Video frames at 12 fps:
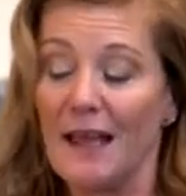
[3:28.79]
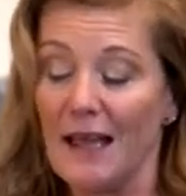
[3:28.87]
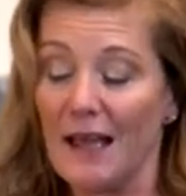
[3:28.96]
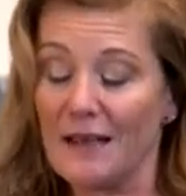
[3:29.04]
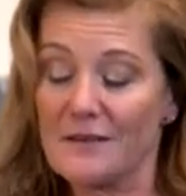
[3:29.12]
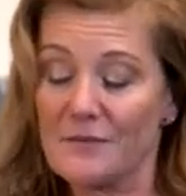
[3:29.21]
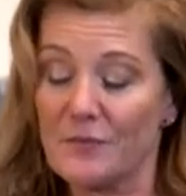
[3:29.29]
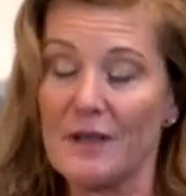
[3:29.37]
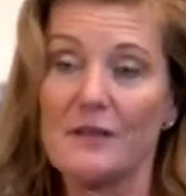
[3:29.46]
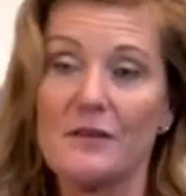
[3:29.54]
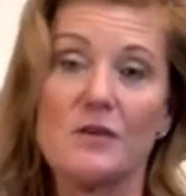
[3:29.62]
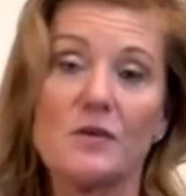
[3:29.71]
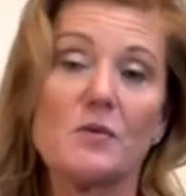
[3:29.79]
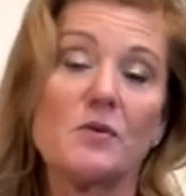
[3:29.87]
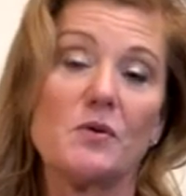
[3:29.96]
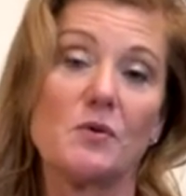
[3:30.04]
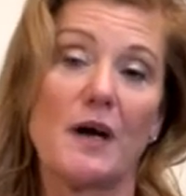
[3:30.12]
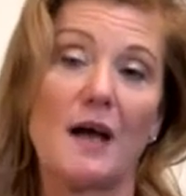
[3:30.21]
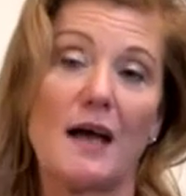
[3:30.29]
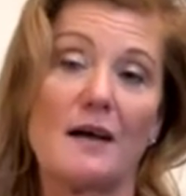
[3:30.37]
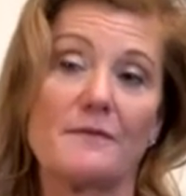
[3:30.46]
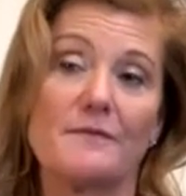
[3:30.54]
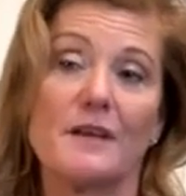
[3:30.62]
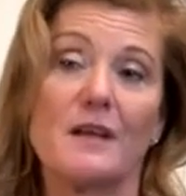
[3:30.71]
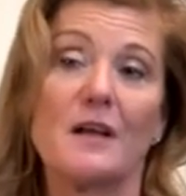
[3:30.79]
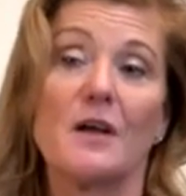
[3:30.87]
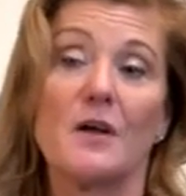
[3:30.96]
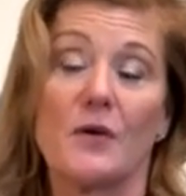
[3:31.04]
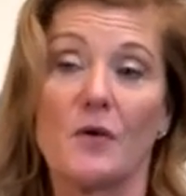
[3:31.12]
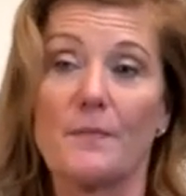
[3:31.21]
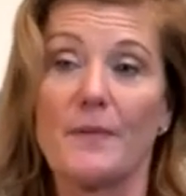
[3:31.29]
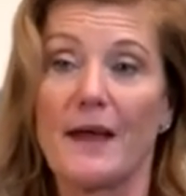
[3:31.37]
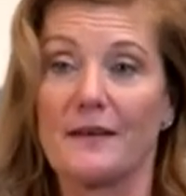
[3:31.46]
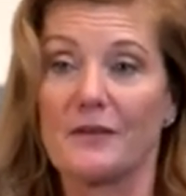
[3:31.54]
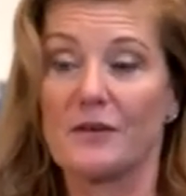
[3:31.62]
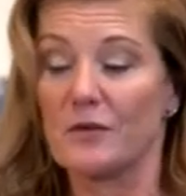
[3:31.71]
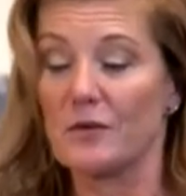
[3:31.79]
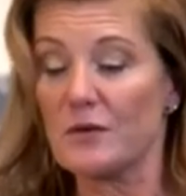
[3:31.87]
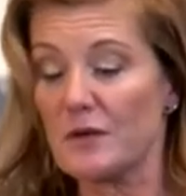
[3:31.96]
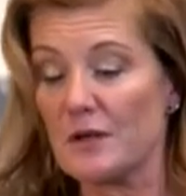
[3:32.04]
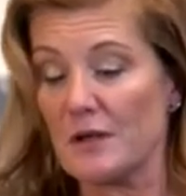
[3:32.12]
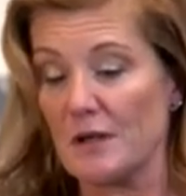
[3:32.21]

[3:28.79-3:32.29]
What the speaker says: And with yes. you have Roberto,